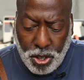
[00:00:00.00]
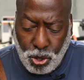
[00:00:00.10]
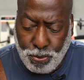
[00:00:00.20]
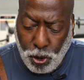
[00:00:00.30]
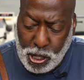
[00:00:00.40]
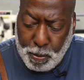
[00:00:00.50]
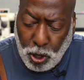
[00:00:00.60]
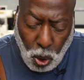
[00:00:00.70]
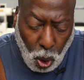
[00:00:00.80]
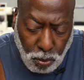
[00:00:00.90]
So first I'm
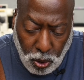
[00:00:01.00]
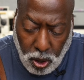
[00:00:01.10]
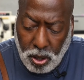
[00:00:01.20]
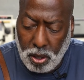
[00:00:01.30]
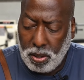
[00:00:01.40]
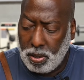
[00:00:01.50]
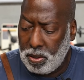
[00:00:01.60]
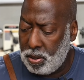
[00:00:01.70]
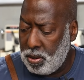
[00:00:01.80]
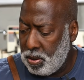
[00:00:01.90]
going to go over
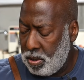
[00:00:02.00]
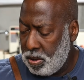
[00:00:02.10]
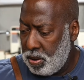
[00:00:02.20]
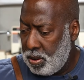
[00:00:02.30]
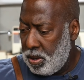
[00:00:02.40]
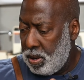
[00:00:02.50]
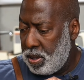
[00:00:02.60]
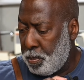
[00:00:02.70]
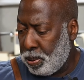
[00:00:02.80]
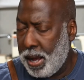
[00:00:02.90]

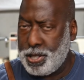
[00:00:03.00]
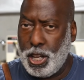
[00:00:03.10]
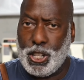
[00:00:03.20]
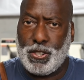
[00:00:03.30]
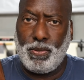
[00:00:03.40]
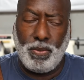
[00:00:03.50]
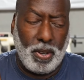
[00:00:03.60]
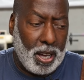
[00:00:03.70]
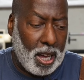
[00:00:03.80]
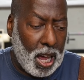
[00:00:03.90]
the process
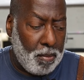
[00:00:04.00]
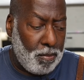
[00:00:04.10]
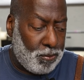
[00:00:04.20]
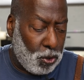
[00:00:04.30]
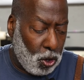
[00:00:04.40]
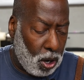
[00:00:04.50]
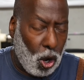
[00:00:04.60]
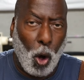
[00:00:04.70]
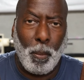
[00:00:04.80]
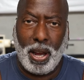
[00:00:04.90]
for a
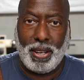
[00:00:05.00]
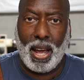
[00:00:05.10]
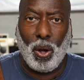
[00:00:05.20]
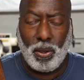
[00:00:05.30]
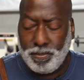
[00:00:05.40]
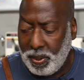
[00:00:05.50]
homemade dowel.